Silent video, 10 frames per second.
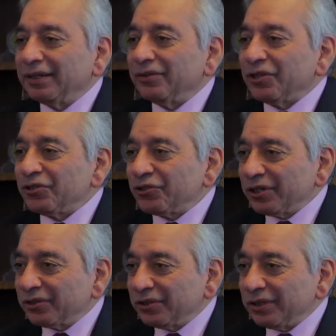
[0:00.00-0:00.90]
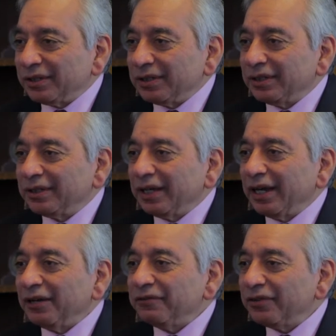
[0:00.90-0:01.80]
the structure
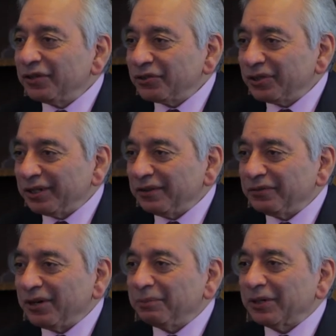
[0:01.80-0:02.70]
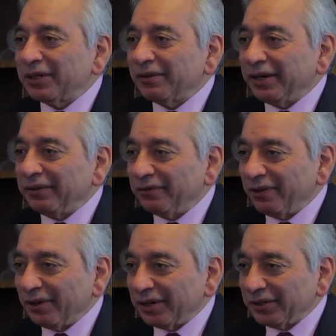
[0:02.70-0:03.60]
and function of tropical
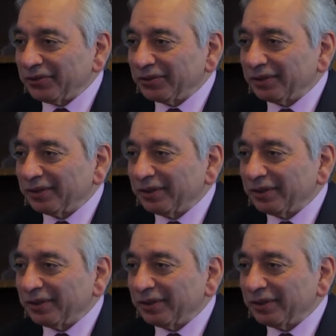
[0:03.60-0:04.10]
rainforests.